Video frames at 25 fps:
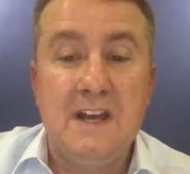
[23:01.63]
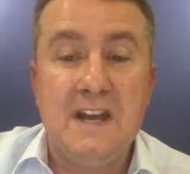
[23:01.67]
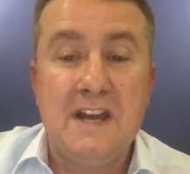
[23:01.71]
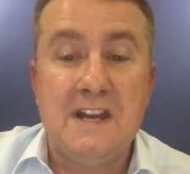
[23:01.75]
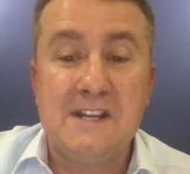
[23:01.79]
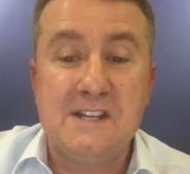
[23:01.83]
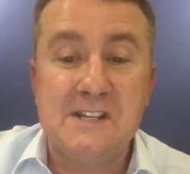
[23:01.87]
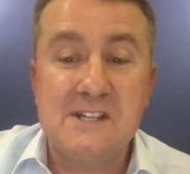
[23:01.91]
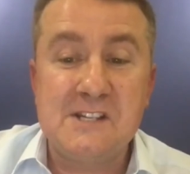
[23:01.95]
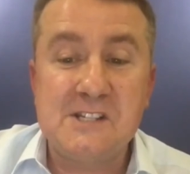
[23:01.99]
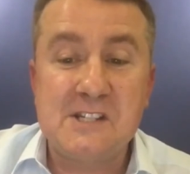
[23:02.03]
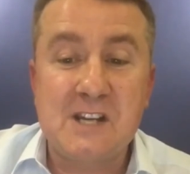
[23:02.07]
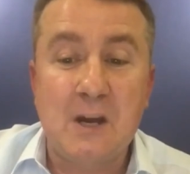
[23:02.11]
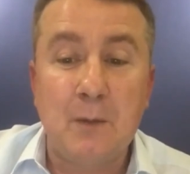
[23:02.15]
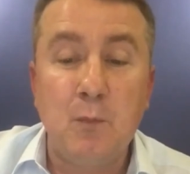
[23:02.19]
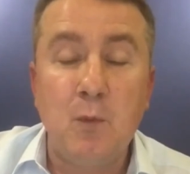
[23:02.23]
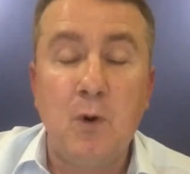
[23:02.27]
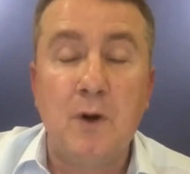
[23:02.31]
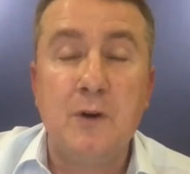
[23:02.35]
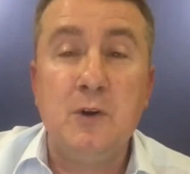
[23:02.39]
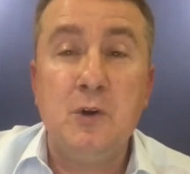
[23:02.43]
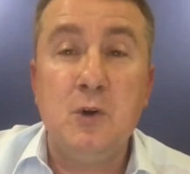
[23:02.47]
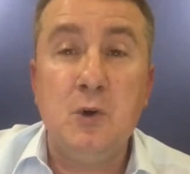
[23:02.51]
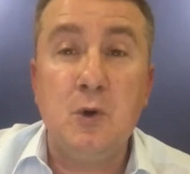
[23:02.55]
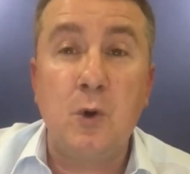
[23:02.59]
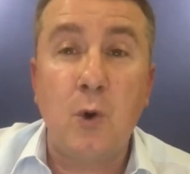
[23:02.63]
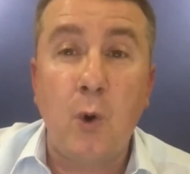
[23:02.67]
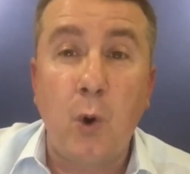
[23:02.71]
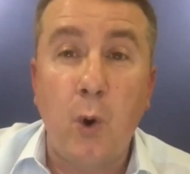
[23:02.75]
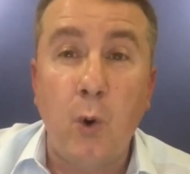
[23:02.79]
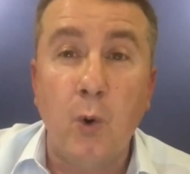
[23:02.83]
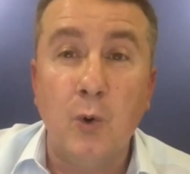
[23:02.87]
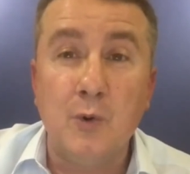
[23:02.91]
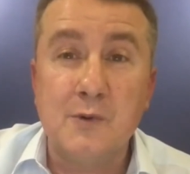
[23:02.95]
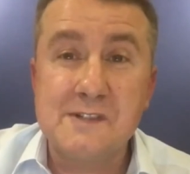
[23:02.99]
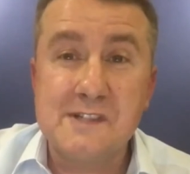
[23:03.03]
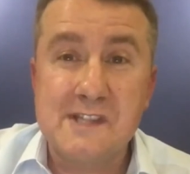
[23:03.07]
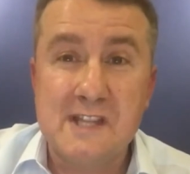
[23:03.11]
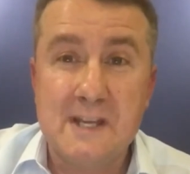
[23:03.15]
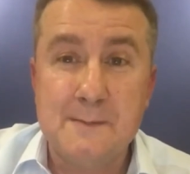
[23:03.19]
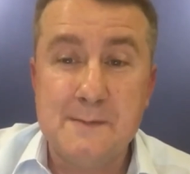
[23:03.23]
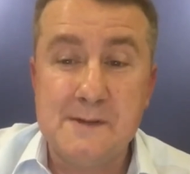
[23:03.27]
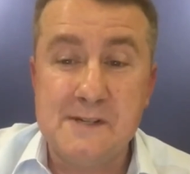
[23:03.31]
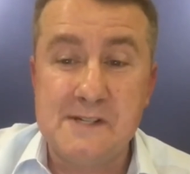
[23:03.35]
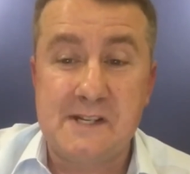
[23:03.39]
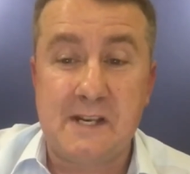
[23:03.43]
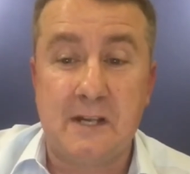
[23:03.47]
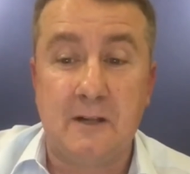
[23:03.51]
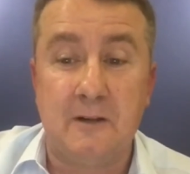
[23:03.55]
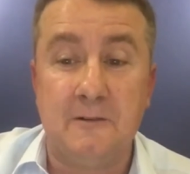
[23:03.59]
in someone who calls
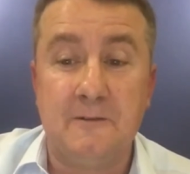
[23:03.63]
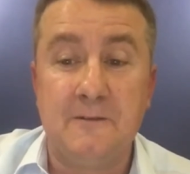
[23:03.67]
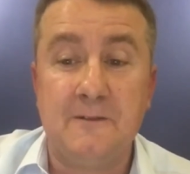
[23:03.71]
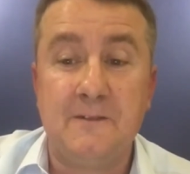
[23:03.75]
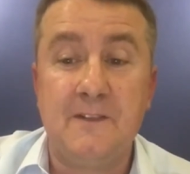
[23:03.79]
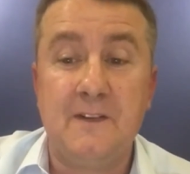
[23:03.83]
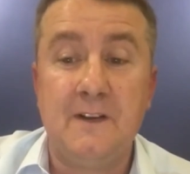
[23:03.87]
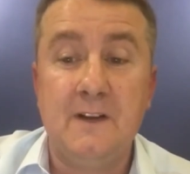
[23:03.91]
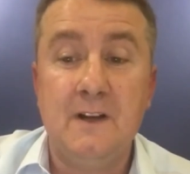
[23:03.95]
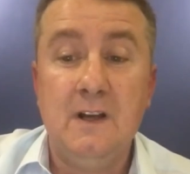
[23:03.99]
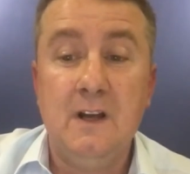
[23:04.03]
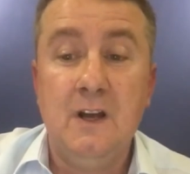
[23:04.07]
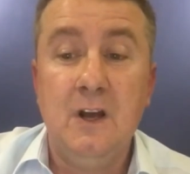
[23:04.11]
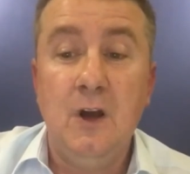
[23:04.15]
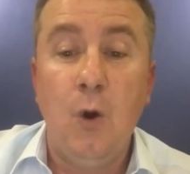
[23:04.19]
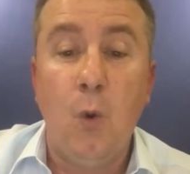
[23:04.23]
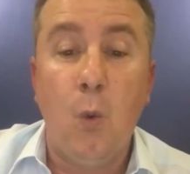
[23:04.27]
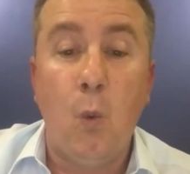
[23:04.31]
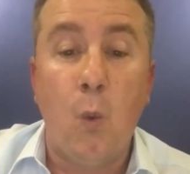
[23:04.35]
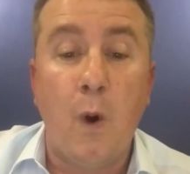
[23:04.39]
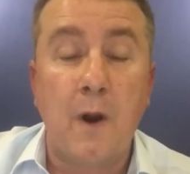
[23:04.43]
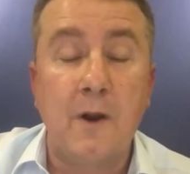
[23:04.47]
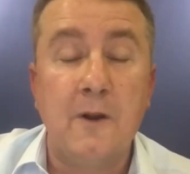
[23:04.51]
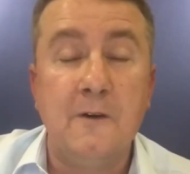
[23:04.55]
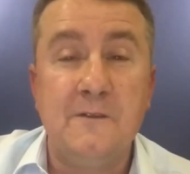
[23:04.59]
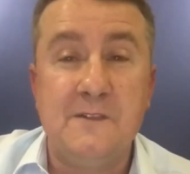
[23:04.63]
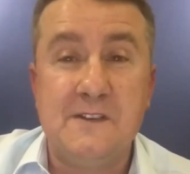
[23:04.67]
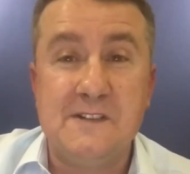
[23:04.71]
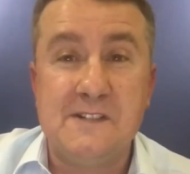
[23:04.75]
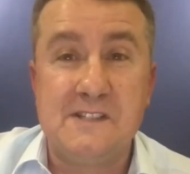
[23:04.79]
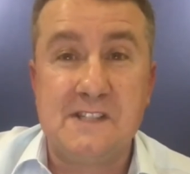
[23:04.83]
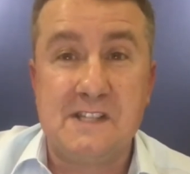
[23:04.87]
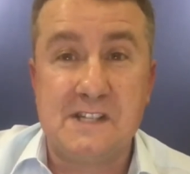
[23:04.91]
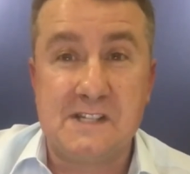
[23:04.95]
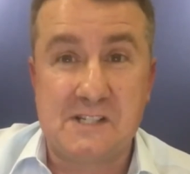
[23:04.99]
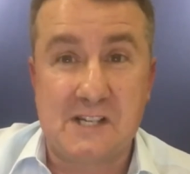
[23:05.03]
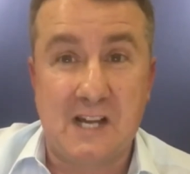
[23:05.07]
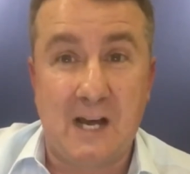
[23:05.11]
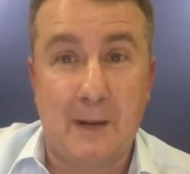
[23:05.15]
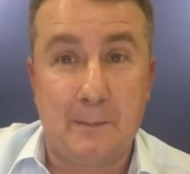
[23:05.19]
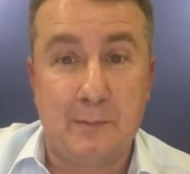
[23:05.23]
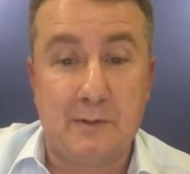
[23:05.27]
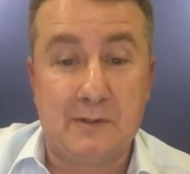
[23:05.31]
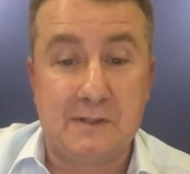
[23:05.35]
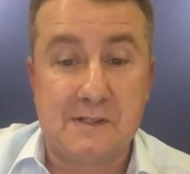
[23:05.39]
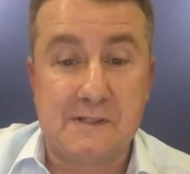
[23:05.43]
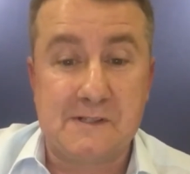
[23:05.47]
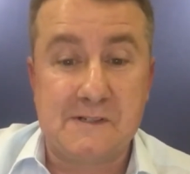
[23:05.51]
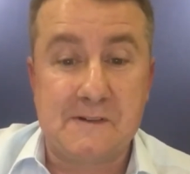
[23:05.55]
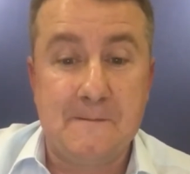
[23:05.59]
themselves one of his
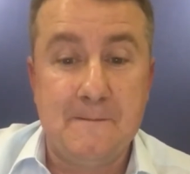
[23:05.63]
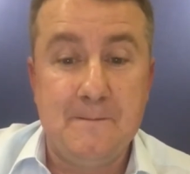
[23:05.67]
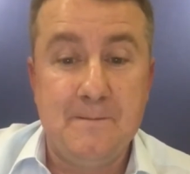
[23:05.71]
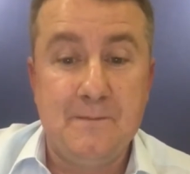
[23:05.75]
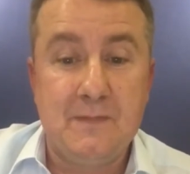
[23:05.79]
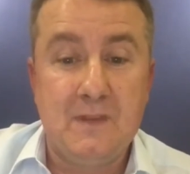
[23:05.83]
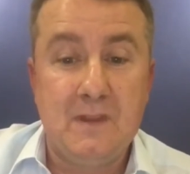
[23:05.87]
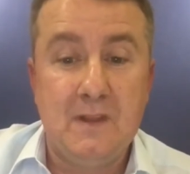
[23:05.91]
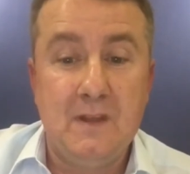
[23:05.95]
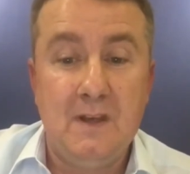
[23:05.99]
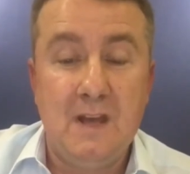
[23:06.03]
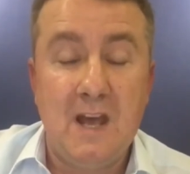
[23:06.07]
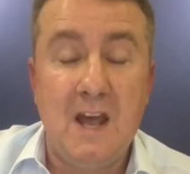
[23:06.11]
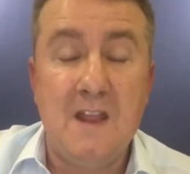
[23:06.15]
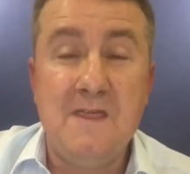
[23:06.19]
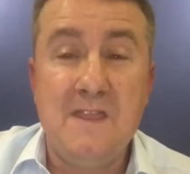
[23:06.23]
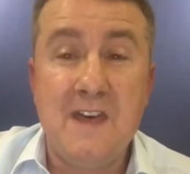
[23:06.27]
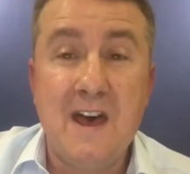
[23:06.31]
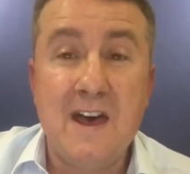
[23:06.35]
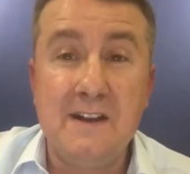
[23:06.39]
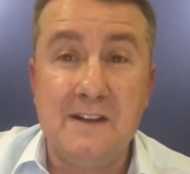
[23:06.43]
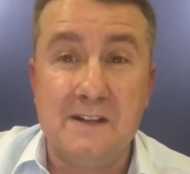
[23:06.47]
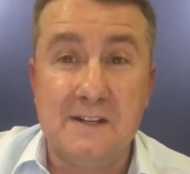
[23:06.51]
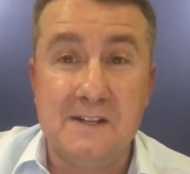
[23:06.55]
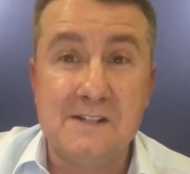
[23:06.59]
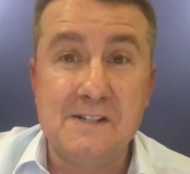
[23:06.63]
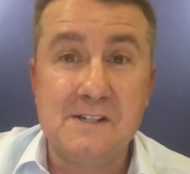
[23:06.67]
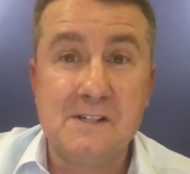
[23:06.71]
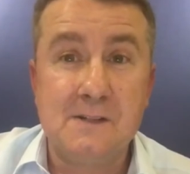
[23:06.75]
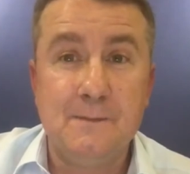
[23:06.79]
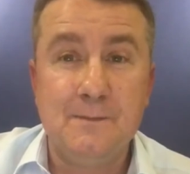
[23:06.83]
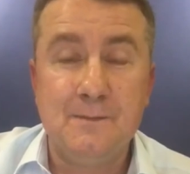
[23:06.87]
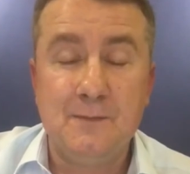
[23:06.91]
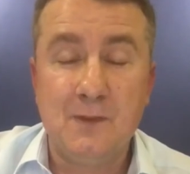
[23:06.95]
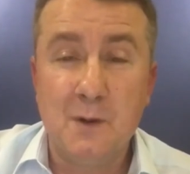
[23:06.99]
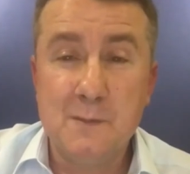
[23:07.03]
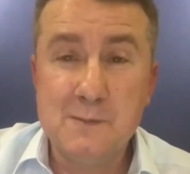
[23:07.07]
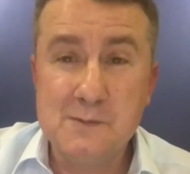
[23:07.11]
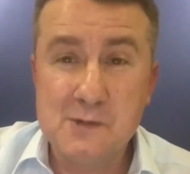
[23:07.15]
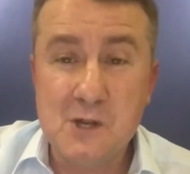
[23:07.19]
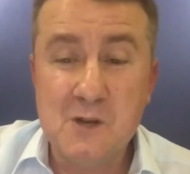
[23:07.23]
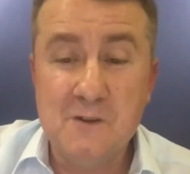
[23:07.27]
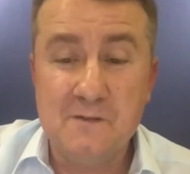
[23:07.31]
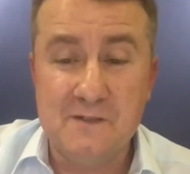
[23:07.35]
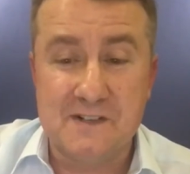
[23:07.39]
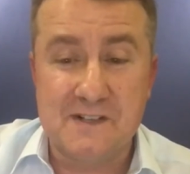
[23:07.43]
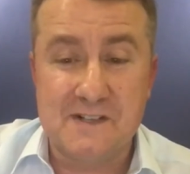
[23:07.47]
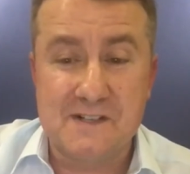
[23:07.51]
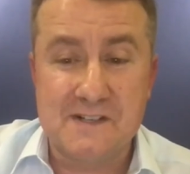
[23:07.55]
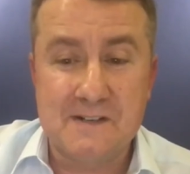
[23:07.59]
disciples, and that is
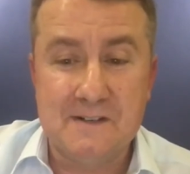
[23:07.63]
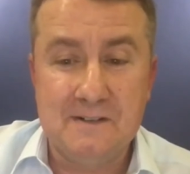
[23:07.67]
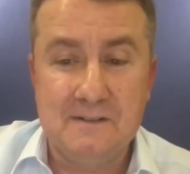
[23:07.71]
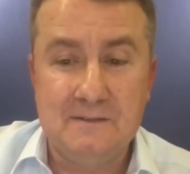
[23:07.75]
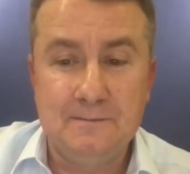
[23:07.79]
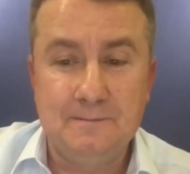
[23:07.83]
observant.